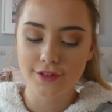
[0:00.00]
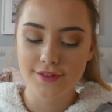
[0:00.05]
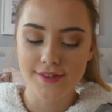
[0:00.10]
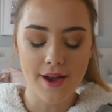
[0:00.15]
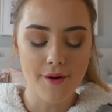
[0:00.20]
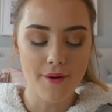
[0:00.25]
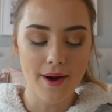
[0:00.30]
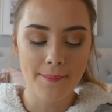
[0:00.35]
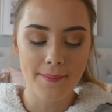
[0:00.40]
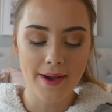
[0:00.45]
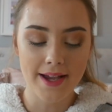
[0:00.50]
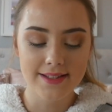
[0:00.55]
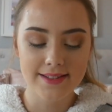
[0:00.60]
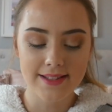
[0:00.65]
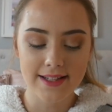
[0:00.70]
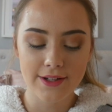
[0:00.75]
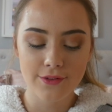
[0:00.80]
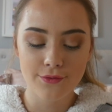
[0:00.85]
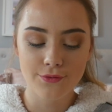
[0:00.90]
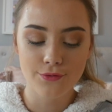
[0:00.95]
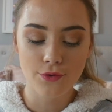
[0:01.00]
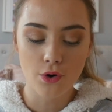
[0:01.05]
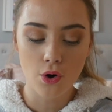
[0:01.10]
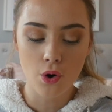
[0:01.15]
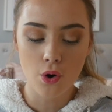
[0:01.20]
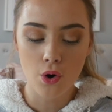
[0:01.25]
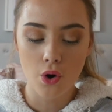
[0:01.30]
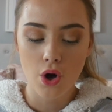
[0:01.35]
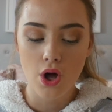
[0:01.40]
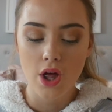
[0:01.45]
So I'm asking
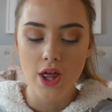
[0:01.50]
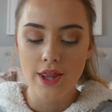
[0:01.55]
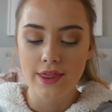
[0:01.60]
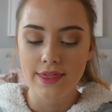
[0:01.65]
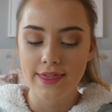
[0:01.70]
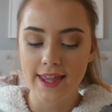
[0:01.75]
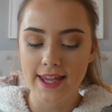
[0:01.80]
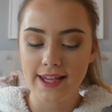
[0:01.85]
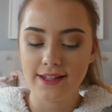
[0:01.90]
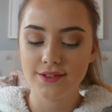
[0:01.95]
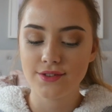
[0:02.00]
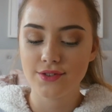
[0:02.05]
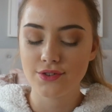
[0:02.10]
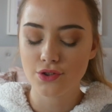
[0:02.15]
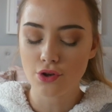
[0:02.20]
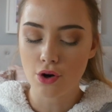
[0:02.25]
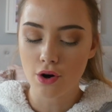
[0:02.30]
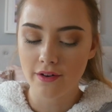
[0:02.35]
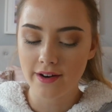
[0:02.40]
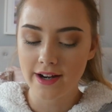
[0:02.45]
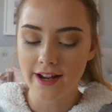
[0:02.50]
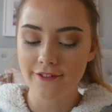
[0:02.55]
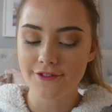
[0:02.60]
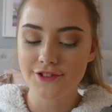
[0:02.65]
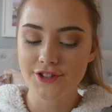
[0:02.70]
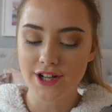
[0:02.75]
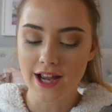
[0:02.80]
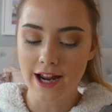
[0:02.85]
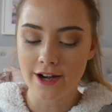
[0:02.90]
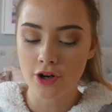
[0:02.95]
for the Story
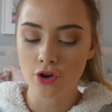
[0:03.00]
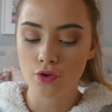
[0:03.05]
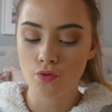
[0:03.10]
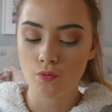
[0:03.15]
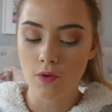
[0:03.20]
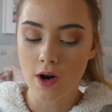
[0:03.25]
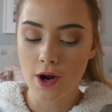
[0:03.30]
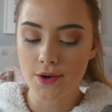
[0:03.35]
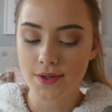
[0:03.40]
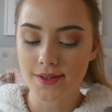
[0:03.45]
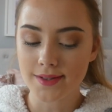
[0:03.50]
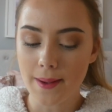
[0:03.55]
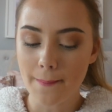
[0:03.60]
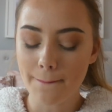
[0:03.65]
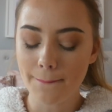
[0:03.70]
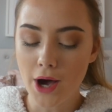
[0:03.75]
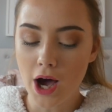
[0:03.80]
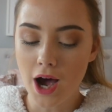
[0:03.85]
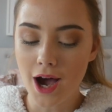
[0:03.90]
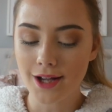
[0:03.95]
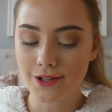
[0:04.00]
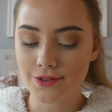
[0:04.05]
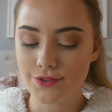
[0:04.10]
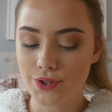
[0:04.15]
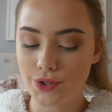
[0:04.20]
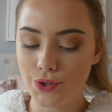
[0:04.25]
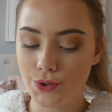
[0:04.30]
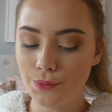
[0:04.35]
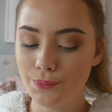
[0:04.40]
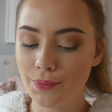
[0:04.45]
of Shannon Rose Part
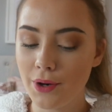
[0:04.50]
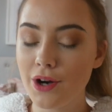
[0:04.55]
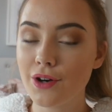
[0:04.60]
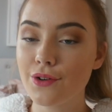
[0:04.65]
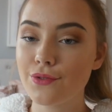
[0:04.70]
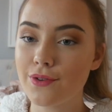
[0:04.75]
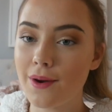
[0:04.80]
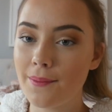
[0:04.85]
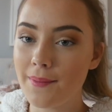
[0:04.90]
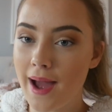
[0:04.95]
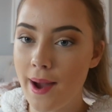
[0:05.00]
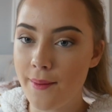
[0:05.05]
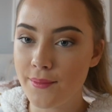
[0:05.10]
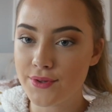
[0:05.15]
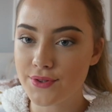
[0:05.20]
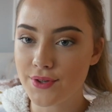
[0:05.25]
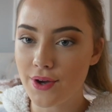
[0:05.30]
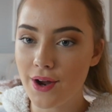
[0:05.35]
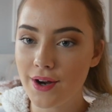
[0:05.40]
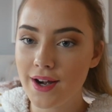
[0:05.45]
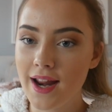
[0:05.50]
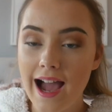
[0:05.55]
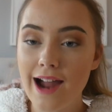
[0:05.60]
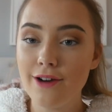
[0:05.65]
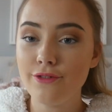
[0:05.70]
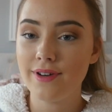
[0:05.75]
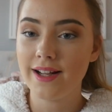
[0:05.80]
2 book from Amazon. I